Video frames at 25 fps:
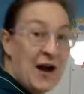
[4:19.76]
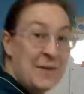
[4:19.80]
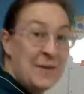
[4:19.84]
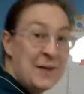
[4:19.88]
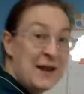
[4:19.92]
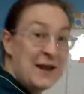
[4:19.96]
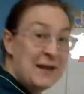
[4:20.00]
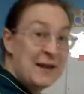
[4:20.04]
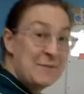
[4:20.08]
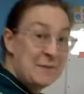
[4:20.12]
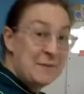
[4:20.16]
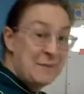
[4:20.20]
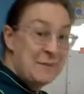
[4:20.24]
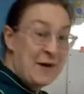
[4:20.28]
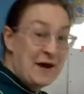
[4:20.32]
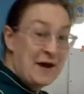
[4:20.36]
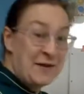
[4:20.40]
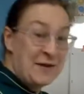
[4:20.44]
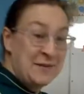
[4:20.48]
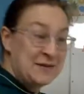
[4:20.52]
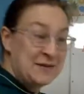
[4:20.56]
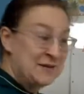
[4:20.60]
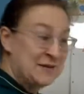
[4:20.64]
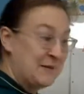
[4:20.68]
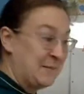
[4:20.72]
my
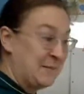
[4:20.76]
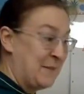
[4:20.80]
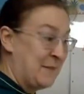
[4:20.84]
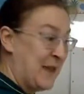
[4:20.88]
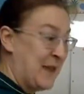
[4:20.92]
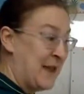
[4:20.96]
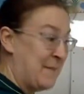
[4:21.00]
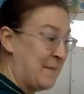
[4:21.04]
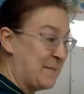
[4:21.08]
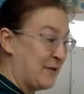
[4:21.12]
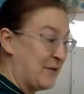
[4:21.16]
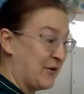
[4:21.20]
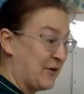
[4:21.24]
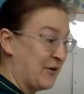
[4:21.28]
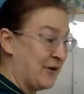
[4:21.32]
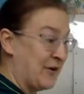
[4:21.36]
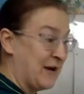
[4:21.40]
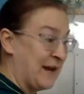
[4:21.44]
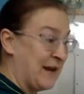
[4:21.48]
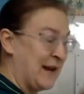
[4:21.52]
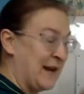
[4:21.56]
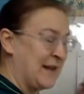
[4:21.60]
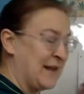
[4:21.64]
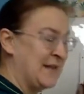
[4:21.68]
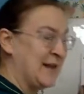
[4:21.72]
hippopotamus on
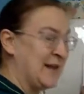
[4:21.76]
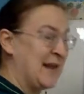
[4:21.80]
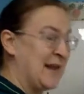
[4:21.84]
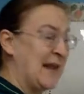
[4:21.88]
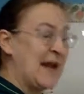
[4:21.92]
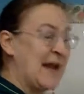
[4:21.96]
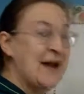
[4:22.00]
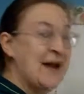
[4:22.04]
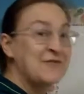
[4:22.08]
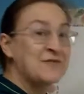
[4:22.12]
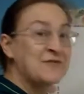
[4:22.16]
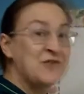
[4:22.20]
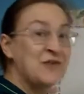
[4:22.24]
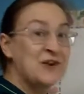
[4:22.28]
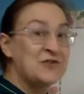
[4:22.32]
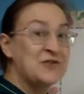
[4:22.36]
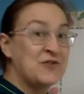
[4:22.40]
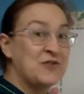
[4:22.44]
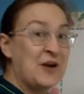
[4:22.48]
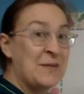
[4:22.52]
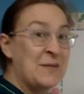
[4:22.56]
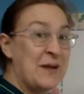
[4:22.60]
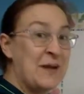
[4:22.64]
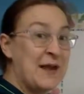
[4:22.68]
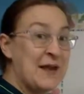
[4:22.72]
paper, and then after I
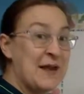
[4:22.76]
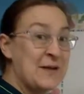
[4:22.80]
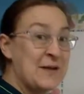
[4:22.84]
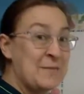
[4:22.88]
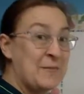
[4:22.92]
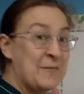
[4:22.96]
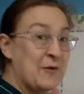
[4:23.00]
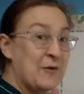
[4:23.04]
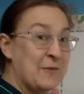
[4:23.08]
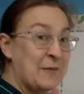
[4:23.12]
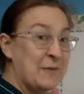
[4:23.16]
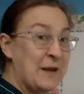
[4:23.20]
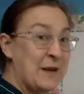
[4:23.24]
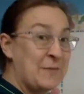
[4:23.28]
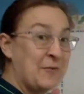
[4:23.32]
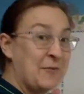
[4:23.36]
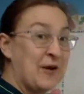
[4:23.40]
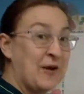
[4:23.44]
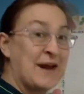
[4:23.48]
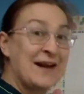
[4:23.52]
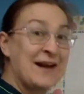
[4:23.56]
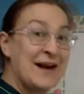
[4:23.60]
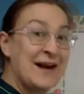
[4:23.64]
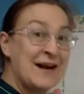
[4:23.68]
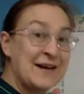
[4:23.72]
draw my hippo on
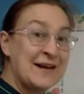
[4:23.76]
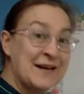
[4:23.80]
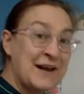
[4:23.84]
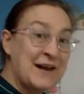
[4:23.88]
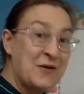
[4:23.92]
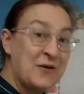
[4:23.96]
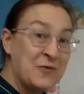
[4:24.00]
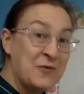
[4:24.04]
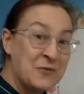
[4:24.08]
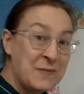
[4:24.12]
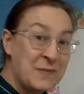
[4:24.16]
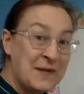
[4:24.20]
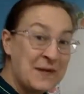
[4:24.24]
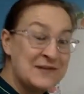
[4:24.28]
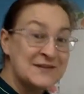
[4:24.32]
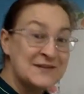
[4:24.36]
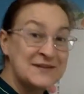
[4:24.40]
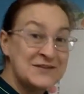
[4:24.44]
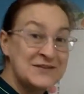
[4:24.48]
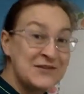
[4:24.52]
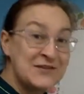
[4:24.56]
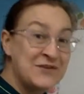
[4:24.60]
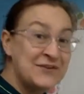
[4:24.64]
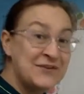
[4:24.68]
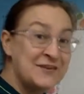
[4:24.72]
paper, I cut it out with my
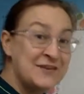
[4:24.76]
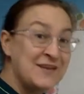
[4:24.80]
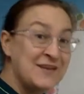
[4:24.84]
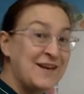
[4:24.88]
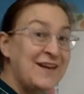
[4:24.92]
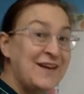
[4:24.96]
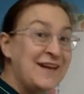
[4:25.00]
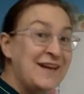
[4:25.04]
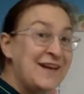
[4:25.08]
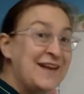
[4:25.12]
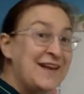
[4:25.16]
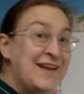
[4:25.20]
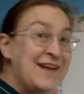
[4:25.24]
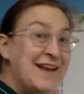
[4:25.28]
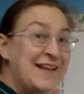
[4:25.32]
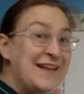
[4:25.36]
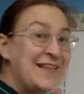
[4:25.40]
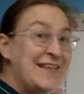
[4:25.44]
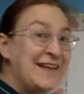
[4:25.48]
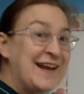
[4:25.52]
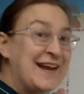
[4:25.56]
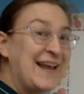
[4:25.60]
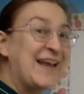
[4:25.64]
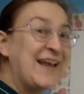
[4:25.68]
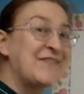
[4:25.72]
scissors,
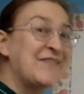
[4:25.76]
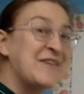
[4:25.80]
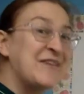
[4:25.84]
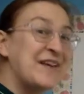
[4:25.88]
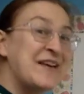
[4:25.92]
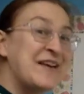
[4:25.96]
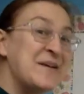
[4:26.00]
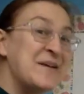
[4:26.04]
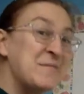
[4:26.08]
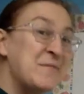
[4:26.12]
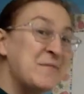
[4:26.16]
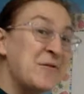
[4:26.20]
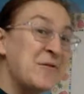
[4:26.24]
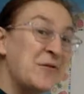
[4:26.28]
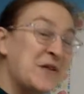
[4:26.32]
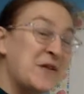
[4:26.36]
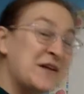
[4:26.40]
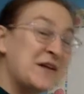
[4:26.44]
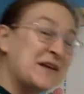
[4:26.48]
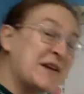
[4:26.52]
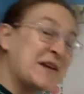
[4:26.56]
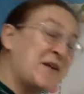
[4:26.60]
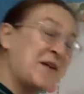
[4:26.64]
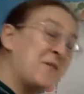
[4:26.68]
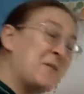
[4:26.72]
and then I have a hippo
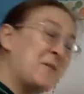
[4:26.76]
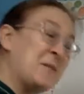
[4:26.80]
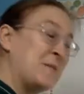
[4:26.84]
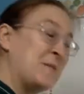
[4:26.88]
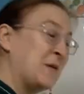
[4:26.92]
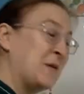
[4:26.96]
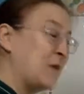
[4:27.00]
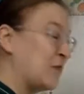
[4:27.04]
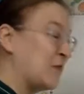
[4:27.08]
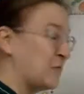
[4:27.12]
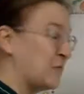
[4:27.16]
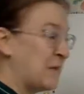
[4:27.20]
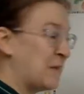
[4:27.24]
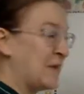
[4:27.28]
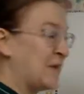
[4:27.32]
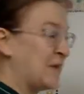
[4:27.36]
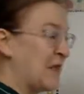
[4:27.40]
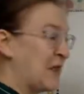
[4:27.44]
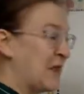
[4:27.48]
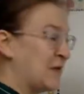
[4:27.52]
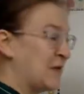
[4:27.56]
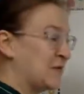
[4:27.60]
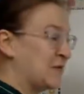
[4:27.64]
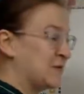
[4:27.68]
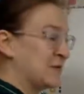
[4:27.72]
that can help me play with my
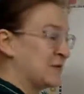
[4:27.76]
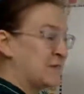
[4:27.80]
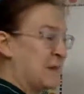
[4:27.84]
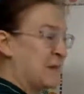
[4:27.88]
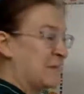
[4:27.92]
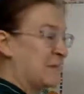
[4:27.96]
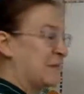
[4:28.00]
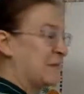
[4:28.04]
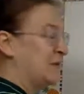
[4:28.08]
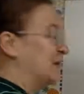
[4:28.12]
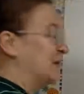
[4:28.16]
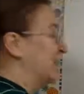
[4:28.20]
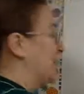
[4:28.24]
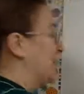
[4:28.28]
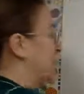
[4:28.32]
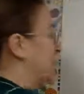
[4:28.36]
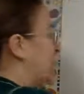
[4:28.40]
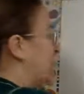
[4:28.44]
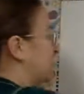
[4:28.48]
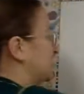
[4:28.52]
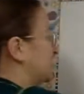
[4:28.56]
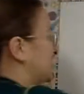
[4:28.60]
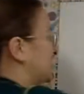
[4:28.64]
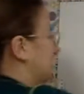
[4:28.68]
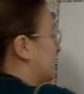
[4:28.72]
Legos and my building
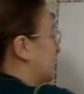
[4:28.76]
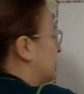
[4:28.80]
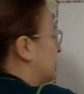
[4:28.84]
blocks.